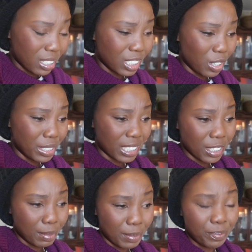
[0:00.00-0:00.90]
sorry
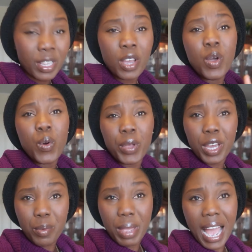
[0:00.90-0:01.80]
excuse me we're
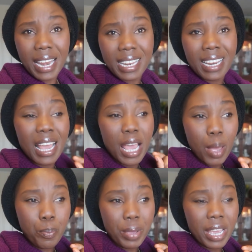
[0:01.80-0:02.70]
gonna be adding
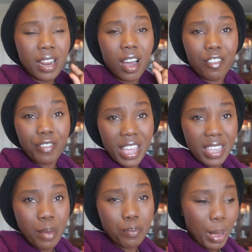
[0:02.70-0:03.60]
a bit of
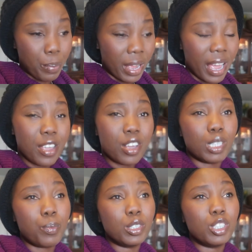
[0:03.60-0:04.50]
cayenne pepper and you're
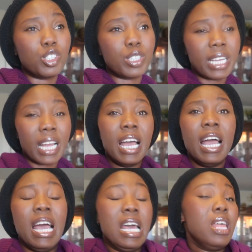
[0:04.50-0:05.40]
supposed to drink
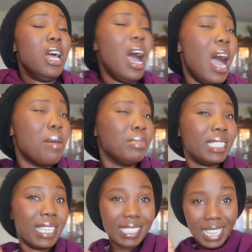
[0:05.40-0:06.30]
um,
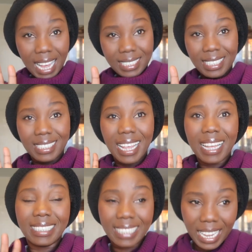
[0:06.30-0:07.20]
six glasses
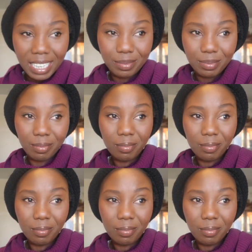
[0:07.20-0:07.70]
a day